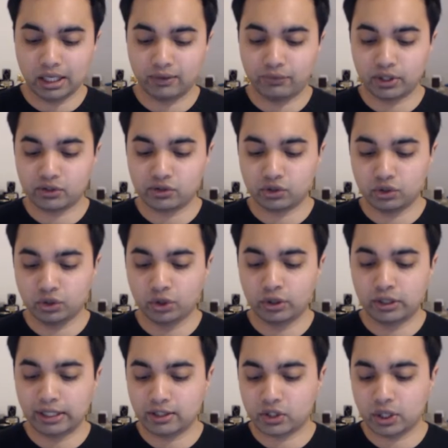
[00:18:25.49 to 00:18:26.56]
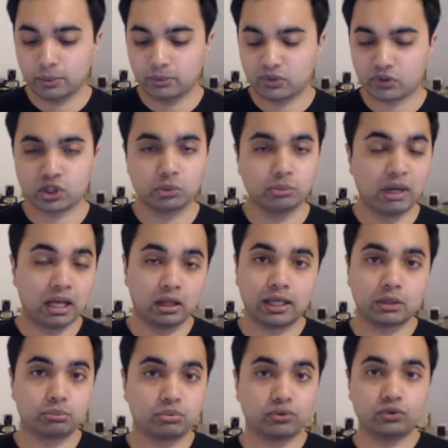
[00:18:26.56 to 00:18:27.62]
if it's good in terms of
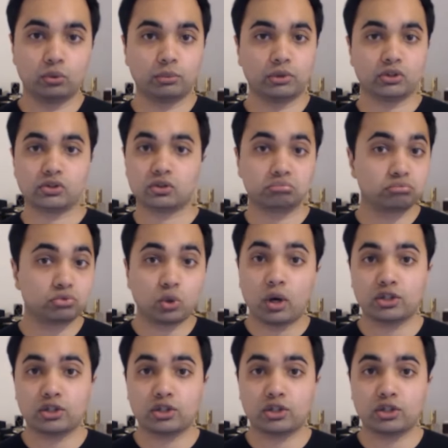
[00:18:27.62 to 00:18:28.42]
smell and performance?